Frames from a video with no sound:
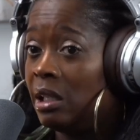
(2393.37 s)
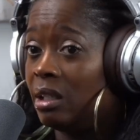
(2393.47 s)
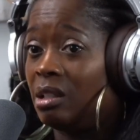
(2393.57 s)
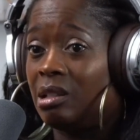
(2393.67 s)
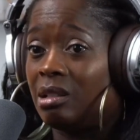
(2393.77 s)

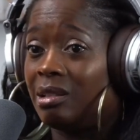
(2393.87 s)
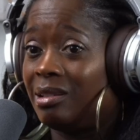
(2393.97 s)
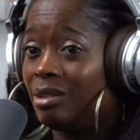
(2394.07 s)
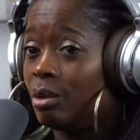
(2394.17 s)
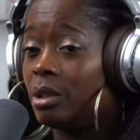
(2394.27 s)
it's
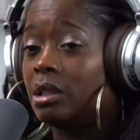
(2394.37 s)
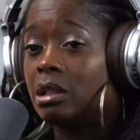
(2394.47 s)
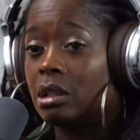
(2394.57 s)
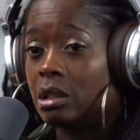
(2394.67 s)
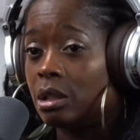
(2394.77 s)

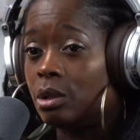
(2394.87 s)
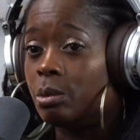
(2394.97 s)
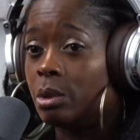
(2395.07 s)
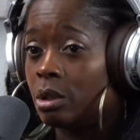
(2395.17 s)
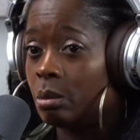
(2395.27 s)
it's
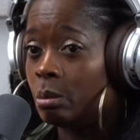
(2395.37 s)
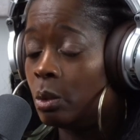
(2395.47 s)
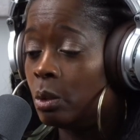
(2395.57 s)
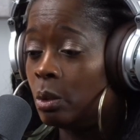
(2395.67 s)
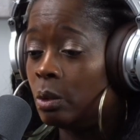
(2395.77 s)
continuing to
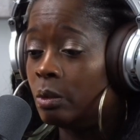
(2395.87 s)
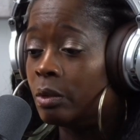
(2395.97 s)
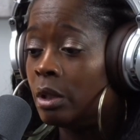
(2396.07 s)
move.